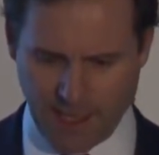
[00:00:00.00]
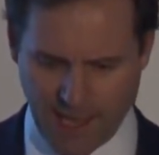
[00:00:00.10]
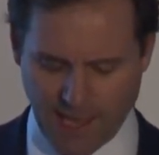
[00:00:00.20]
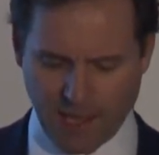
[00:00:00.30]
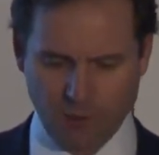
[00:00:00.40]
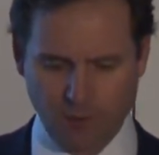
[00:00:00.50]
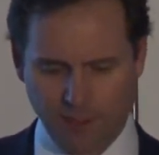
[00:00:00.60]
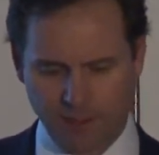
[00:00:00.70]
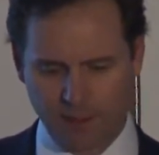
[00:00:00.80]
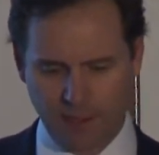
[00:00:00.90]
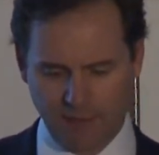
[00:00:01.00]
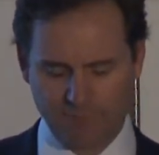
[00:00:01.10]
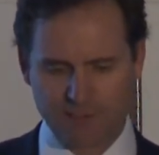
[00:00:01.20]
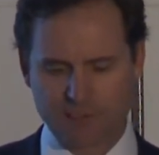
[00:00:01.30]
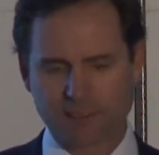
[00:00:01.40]
how
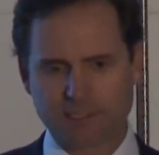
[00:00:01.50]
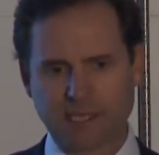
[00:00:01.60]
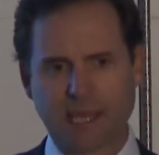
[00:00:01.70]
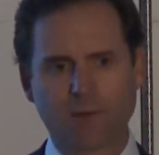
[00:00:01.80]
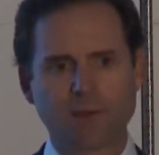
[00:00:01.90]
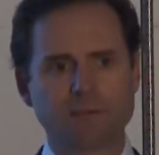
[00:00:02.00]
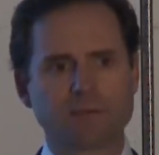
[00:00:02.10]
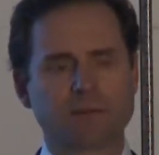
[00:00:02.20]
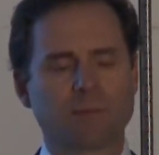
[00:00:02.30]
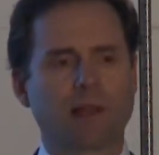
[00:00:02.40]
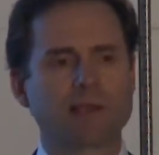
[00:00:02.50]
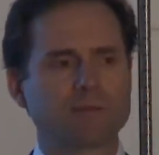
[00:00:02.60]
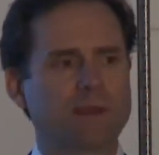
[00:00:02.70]
emphasises how we use complaints.